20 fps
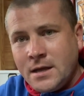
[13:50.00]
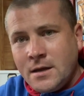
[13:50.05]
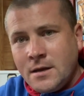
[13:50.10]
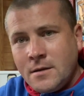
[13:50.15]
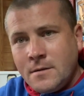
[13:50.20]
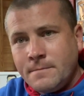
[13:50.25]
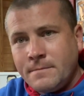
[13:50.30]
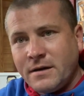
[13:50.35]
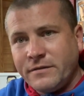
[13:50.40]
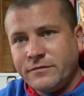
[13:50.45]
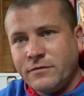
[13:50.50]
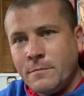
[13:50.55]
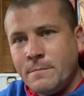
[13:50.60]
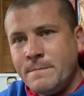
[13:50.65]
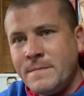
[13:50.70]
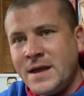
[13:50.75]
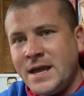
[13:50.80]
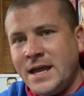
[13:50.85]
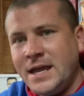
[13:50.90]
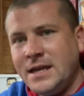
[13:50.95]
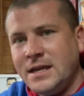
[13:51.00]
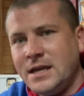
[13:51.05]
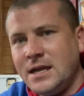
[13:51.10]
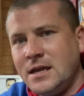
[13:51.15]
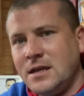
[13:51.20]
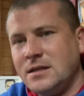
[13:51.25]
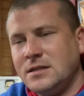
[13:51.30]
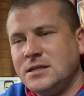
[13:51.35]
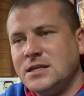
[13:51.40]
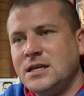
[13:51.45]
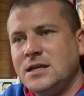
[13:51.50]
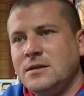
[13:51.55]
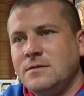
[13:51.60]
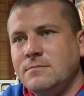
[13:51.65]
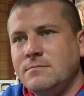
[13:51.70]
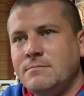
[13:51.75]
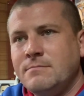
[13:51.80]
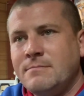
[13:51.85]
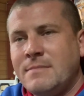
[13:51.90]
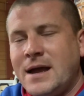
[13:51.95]
But for me, it didn't
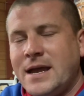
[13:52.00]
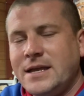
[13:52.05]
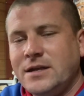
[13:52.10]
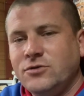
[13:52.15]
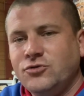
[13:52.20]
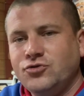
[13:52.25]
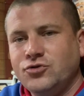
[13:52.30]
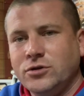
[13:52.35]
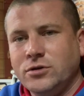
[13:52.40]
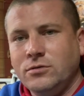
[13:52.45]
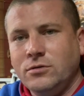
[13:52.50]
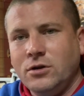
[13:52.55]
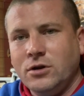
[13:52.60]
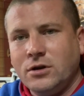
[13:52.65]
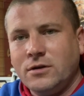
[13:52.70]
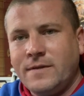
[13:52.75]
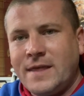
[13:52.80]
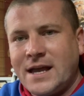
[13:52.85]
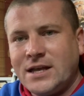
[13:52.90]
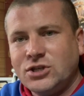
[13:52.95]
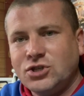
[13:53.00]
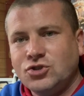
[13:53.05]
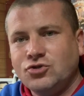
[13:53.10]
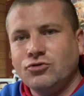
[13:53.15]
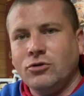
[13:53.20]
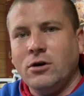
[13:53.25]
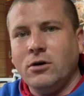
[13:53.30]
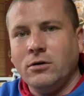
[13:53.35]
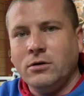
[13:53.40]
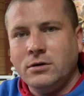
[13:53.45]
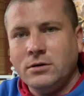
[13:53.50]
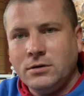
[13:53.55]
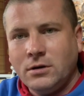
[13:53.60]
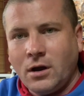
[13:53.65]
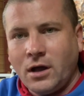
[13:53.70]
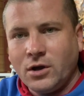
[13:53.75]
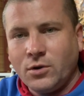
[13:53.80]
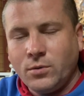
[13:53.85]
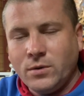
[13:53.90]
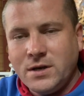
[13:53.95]
make Drew look that strong
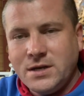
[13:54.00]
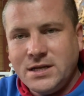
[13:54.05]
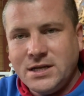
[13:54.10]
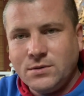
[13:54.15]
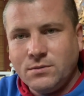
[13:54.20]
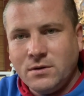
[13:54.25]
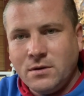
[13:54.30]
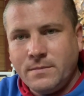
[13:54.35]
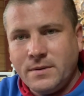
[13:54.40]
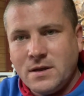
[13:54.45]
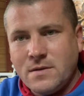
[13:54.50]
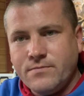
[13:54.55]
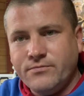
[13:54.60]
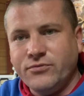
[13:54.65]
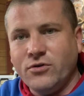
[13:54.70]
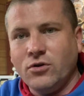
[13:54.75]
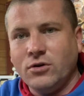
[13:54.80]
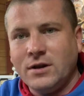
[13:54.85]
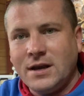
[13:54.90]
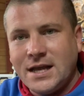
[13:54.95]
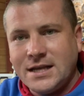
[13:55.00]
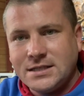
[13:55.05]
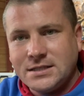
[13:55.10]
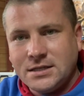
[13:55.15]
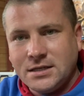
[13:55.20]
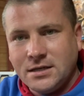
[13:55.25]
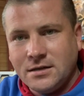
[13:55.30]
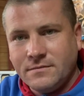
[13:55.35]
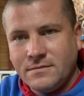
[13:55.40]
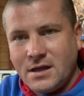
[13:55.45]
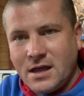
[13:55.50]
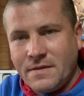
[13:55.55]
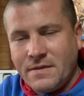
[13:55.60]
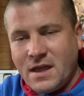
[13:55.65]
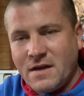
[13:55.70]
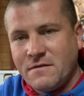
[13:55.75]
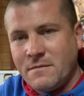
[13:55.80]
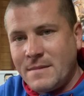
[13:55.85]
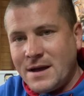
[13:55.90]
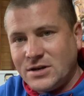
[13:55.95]
like when he beat Brock Lesnar and the
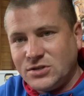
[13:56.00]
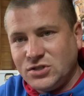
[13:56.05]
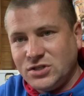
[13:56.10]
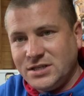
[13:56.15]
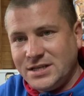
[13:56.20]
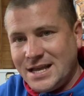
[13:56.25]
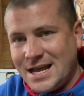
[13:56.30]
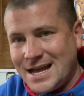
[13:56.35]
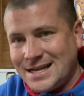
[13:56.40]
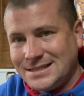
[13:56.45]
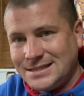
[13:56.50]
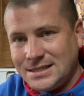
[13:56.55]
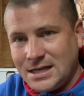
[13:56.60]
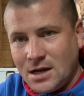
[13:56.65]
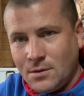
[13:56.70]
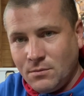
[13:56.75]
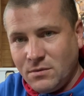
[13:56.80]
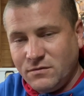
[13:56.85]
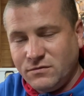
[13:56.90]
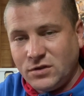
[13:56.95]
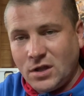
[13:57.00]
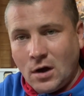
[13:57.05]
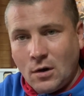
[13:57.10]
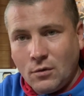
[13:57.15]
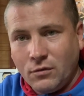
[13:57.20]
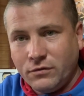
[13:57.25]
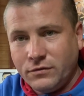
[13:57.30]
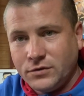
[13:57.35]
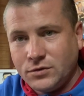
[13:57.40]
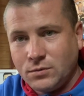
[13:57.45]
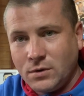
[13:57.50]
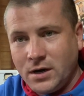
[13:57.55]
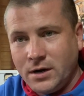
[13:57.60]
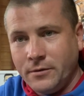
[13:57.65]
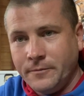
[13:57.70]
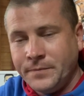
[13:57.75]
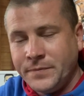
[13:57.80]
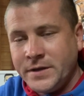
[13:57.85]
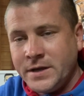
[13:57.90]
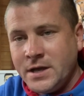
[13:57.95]
other matches he has done with Dolph as well.
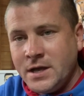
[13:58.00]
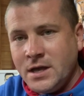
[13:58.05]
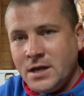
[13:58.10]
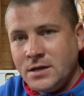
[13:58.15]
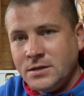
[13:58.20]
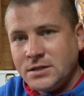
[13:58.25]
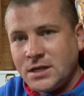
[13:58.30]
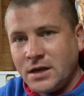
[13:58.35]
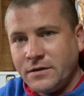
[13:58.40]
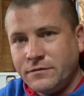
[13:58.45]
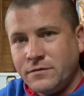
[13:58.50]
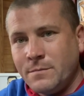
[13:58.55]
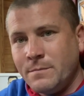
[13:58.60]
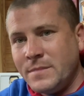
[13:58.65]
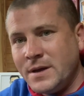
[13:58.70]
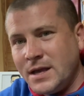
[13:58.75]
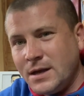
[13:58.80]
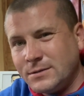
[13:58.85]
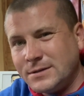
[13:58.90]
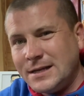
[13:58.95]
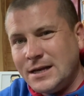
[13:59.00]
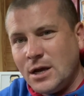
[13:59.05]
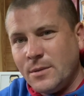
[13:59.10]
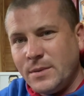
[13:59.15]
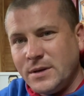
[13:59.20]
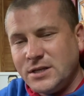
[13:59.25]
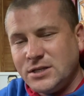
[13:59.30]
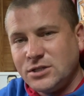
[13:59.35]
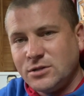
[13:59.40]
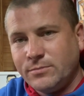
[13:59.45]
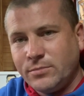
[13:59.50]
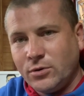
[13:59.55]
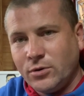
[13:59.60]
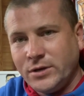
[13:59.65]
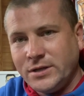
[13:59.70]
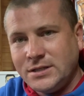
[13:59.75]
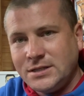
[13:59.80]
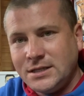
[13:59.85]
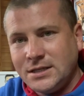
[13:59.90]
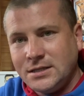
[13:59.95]
So for me, I was a little bit
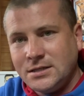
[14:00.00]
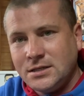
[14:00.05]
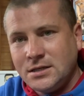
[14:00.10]
disappointed.